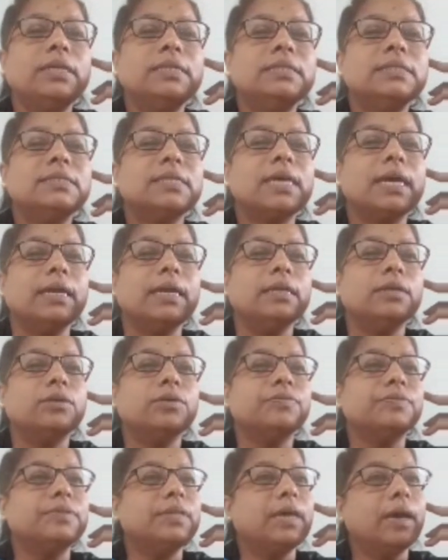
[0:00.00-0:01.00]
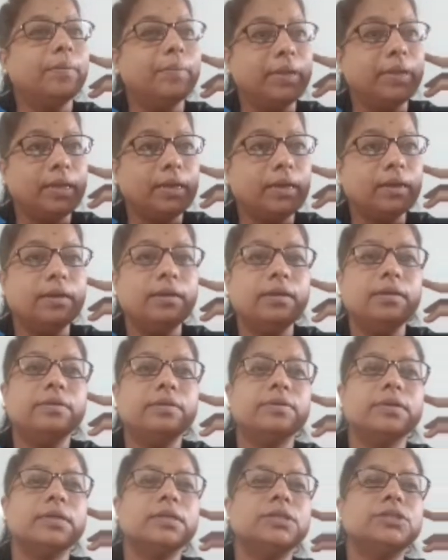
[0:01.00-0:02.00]
insight of the American
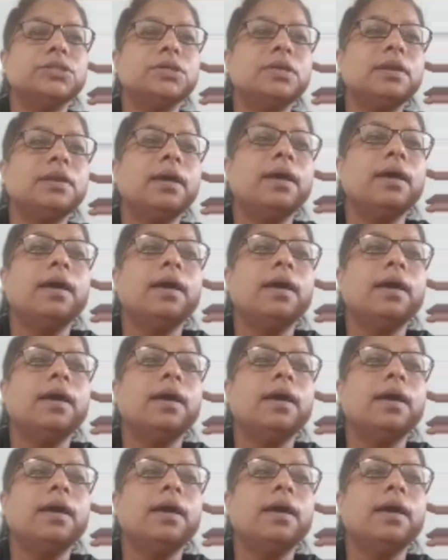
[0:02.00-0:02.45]
literature